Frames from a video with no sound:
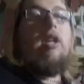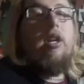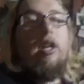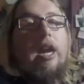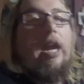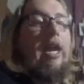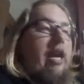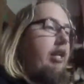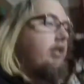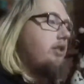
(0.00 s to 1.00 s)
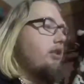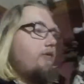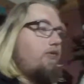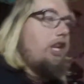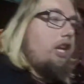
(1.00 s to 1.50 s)
and
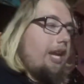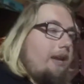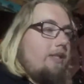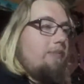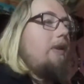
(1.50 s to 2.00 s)
video games to